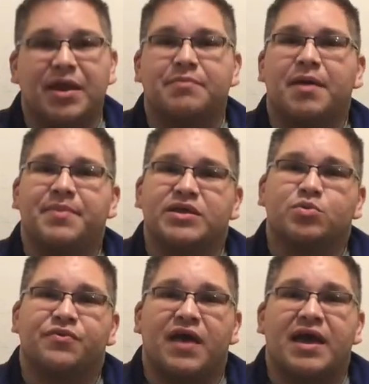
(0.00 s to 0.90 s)
made my
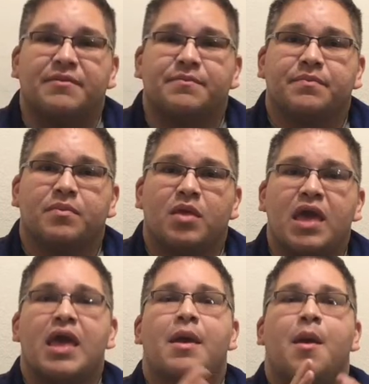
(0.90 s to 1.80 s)
peace with that.
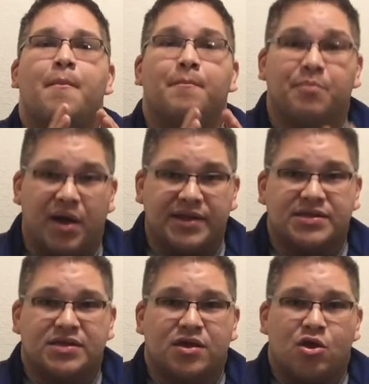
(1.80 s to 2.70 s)

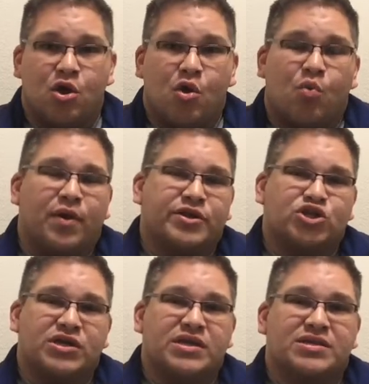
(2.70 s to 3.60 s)
But when
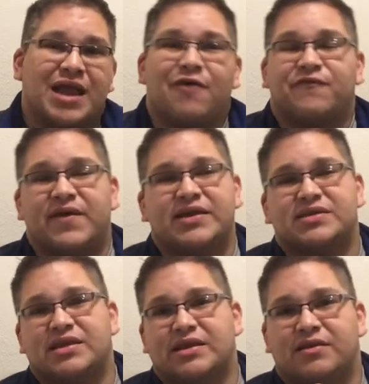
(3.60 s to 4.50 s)
she is now
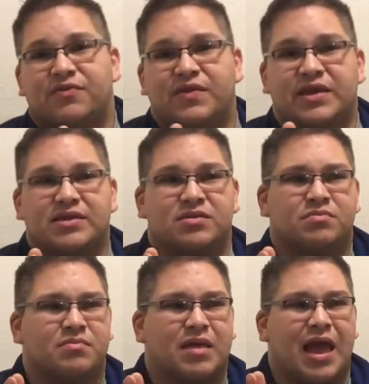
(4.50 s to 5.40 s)
facing
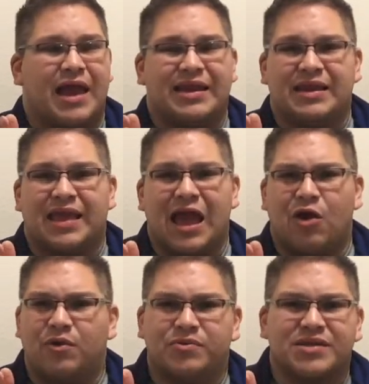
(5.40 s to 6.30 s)
these, I didn't
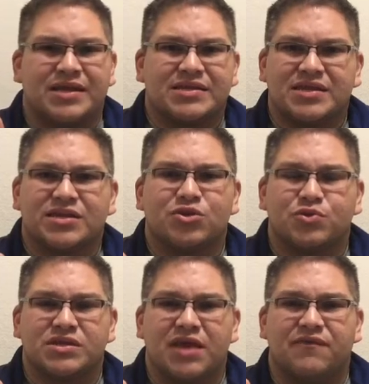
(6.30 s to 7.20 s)
count, it was like 6
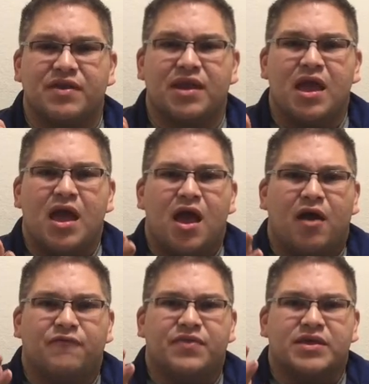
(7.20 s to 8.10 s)
or 7
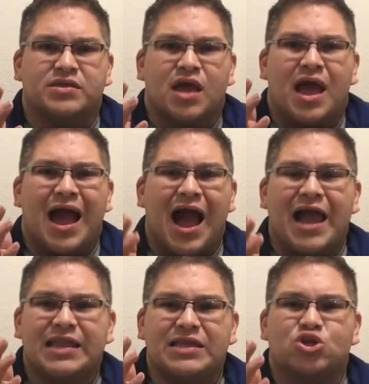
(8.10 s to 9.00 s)
of these
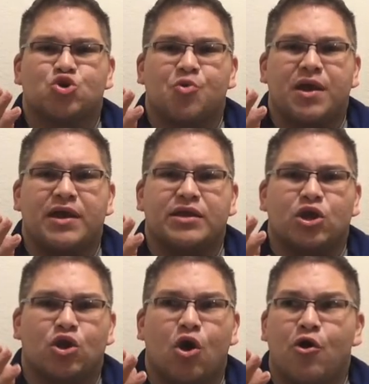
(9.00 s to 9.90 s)
highly
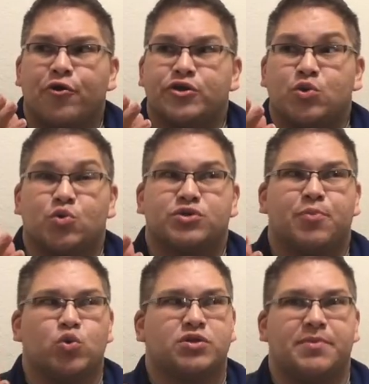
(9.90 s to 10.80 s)
trained guards who are
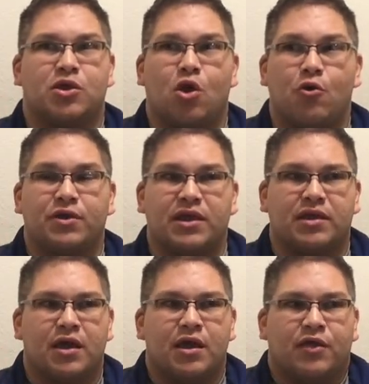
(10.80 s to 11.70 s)
supposed to be
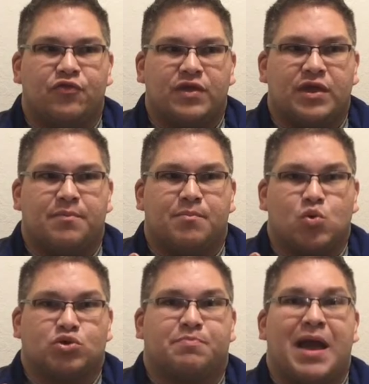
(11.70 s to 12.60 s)
guarding the
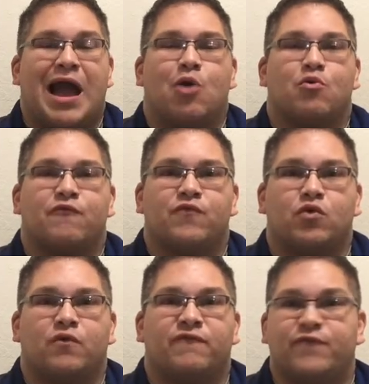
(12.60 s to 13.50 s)
most
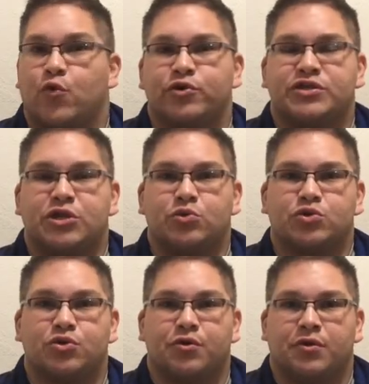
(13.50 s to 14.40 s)
powerful Force
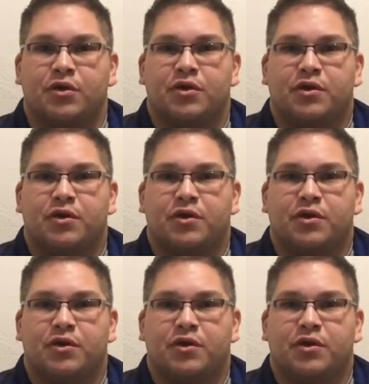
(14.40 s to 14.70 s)
user